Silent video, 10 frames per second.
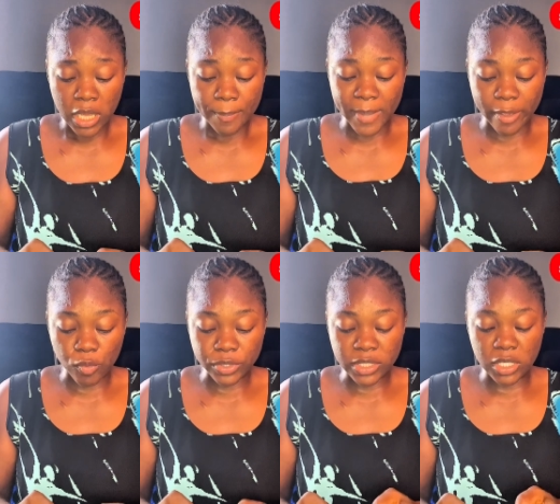Me, I
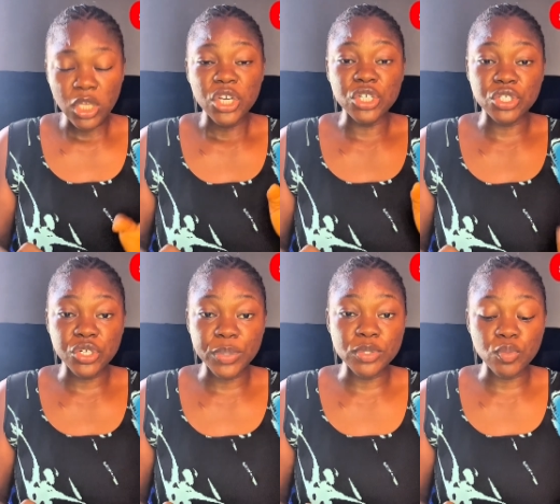want a
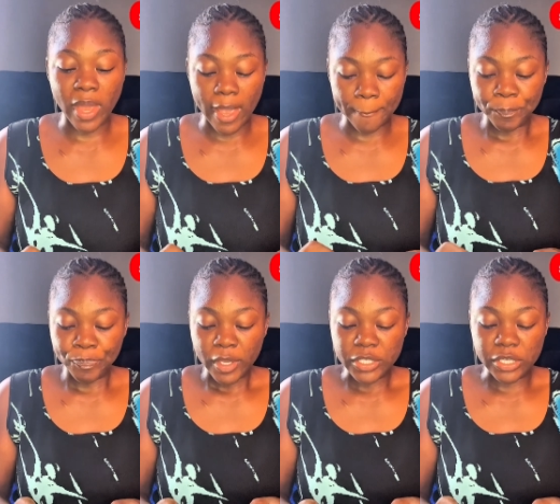script where
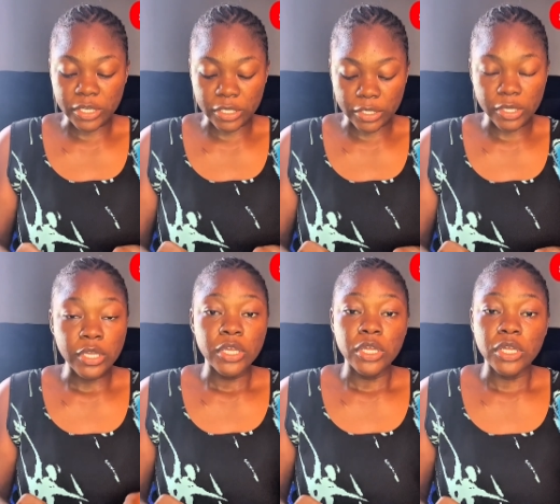the
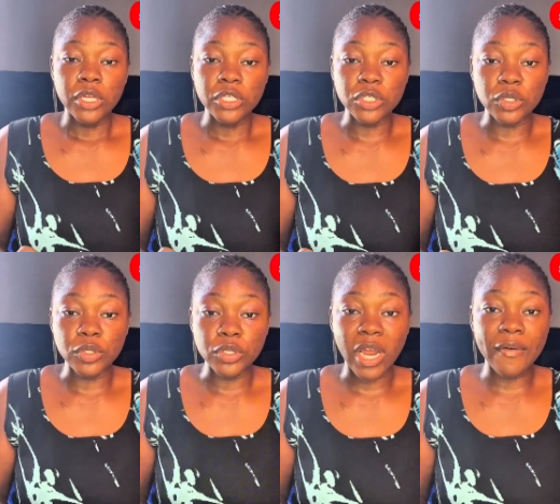
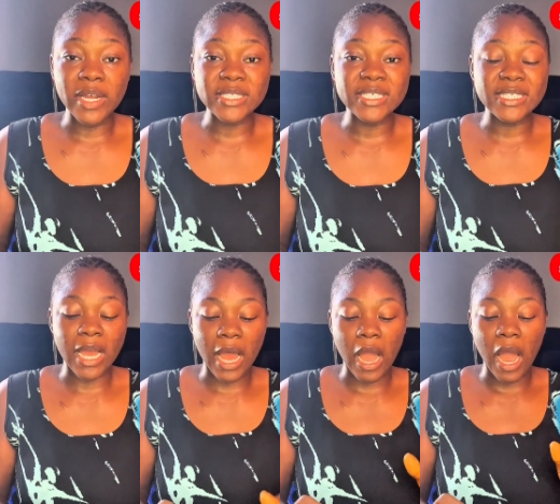characters
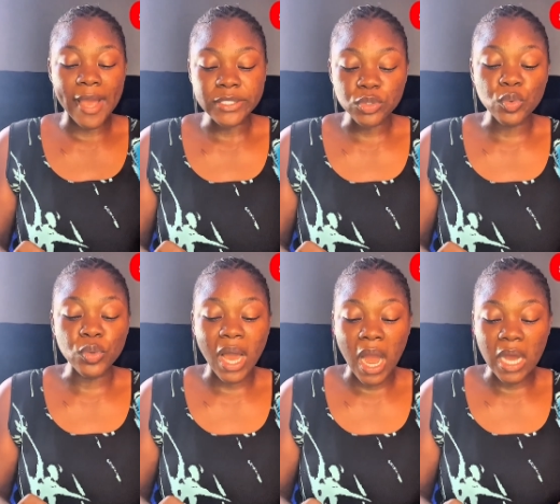are high
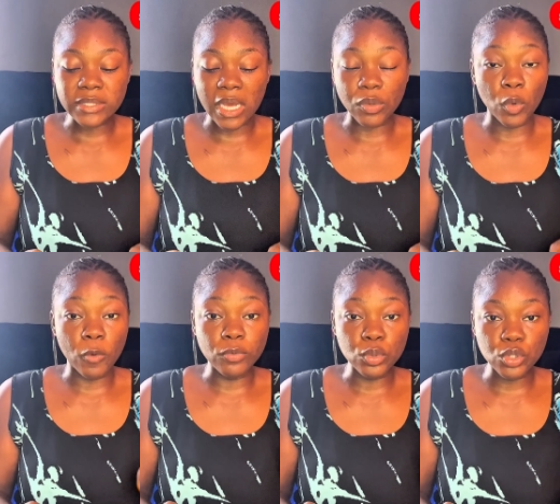schoolers and all
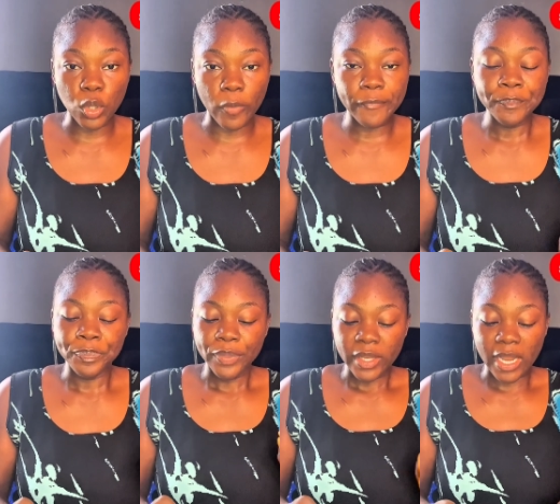of those stuff.
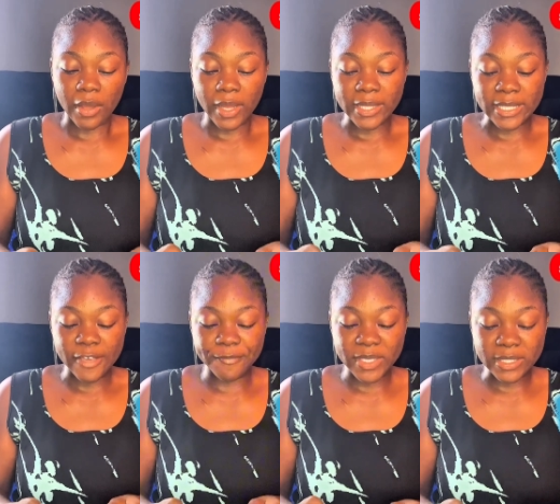Now it
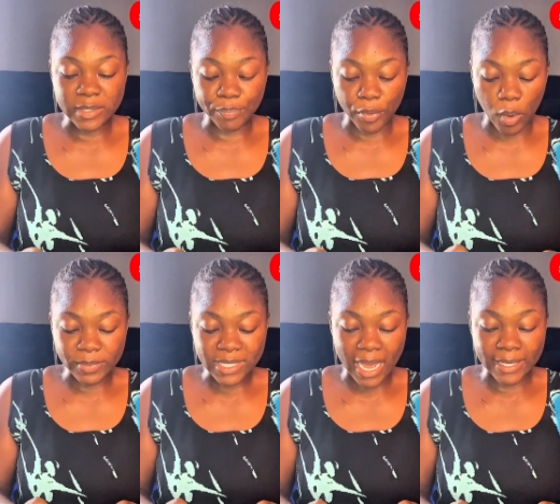gave me this
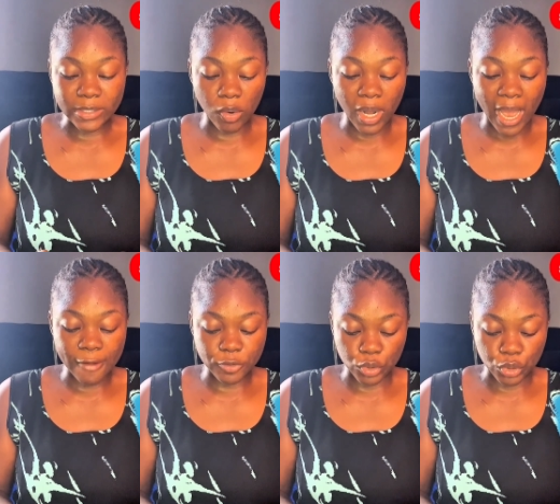prompt and all I have
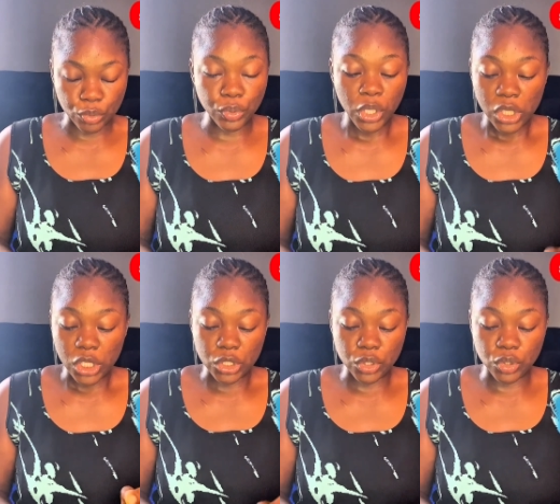to do
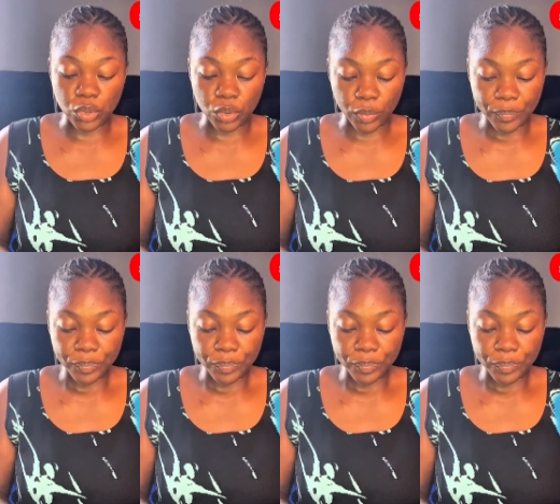is to